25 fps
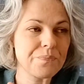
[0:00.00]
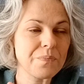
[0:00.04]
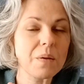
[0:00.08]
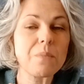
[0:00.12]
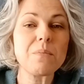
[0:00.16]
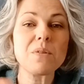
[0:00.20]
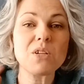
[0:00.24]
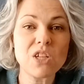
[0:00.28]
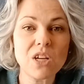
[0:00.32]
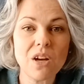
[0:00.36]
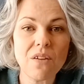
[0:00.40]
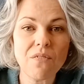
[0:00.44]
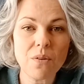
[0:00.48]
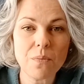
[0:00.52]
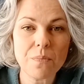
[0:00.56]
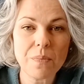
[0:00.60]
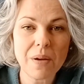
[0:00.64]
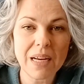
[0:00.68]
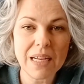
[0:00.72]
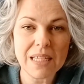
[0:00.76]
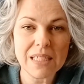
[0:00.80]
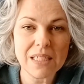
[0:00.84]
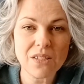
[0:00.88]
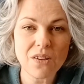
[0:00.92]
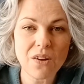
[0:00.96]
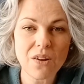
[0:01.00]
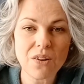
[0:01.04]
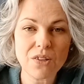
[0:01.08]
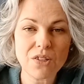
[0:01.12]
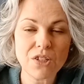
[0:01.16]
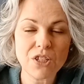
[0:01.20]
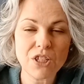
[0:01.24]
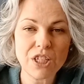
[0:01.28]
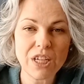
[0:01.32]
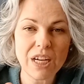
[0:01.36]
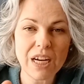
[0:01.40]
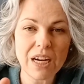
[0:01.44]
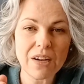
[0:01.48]
Michelle from Penny's Daughter
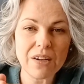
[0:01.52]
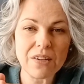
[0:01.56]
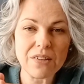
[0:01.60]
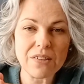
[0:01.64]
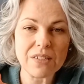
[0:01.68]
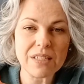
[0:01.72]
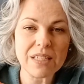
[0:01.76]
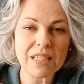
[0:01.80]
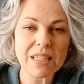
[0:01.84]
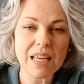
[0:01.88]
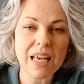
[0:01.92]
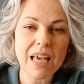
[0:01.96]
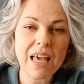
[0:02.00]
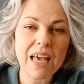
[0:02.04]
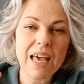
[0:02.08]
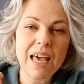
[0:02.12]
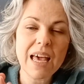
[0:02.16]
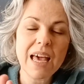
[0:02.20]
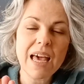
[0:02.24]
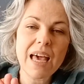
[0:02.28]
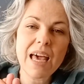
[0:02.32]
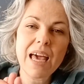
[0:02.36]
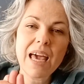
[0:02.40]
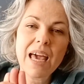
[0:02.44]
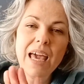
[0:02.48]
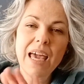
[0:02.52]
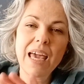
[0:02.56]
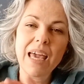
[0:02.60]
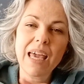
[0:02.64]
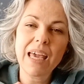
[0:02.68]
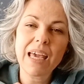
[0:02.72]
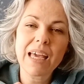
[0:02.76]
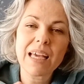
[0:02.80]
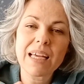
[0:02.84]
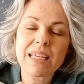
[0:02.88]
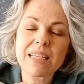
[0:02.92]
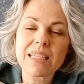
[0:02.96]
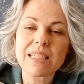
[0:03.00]
shares,
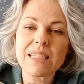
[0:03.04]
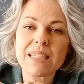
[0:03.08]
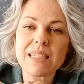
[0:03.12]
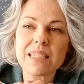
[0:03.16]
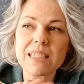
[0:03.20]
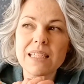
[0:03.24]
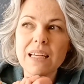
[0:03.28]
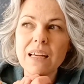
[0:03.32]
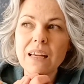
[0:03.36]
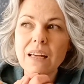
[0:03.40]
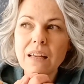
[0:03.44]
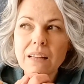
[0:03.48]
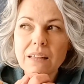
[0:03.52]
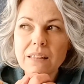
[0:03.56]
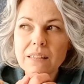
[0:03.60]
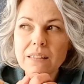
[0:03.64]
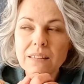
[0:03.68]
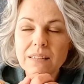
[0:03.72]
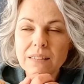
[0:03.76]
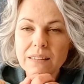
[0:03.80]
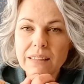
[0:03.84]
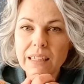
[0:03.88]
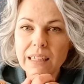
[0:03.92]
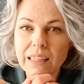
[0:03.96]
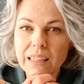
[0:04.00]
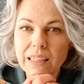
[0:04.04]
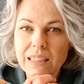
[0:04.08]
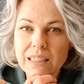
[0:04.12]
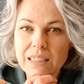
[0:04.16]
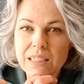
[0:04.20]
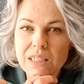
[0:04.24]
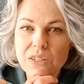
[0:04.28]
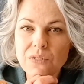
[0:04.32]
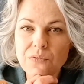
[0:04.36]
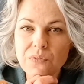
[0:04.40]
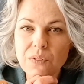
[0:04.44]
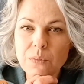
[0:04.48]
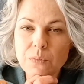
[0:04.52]
and the
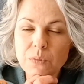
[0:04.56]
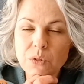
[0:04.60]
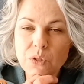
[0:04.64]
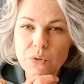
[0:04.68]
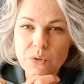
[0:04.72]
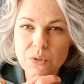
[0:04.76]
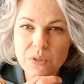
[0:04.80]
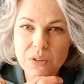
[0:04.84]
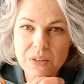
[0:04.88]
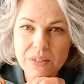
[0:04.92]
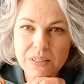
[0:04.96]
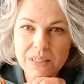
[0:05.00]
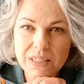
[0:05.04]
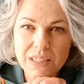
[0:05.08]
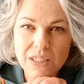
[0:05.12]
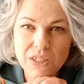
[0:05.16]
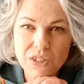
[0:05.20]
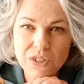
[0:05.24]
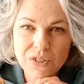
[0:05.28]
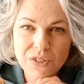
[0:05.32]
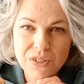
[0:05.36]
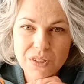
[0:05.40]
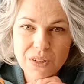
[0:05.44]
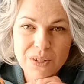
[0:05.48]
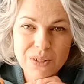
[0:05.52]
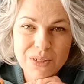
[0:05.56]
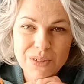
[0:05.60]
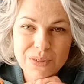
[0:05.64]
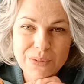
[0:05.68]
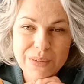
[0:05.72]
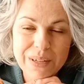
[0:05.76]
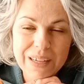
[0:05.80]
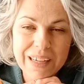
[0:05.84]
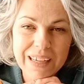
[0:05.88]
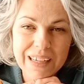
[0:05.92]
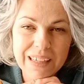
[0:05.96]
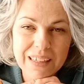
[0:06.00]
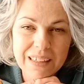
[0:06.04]
ladies from Two Tall Stitchers are
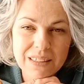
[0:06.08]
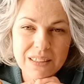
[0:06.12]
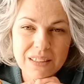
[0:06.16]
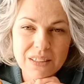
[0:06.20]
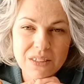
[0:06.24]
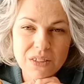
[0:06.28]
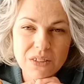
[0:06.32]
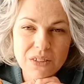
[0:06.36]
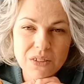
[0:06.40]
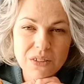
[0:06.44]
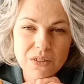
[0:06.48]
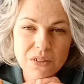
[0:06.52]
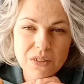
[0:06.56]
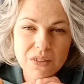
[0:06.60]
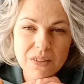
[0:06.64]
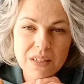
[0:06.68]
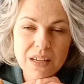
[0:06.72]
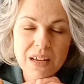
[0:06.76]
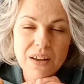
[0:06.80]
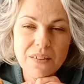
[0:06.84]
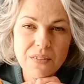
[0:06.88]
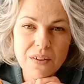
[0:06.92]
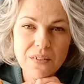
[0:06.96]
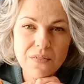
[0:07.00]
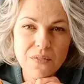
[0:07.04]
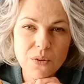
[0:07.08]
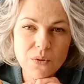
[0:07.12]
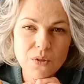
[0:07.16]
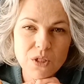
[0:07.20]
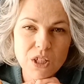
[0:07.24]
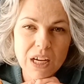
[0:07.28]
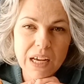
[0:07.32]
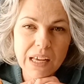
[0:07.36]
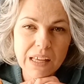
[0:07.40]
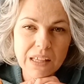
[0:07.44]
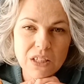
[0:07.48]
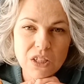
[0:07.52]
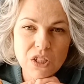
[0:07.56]
doing FFO
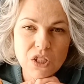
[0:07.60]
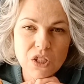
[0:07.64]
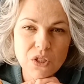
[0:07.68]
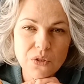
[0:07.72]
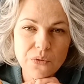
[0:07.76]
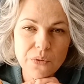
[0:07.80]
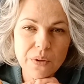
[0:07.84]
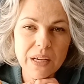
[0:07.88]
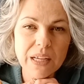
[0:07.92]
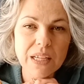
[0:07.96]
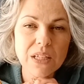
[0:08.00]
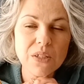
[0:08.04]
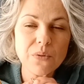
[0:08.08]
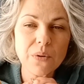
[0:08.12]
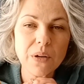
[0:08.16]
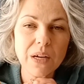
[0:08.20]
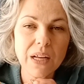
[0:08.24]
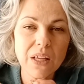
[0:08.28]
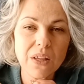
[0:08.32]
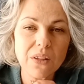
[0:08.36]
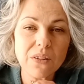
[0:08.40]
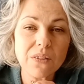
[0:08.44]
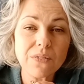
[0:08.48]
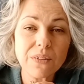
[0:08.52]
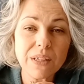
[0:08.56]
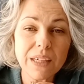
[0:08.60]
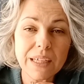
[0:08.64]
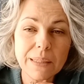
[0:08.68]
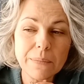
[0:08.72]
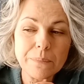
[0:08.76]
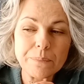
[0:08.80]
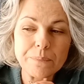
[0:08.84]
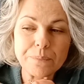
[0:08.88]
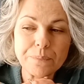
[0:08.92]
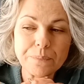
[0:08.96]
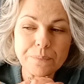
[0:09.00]
Challenge 2023.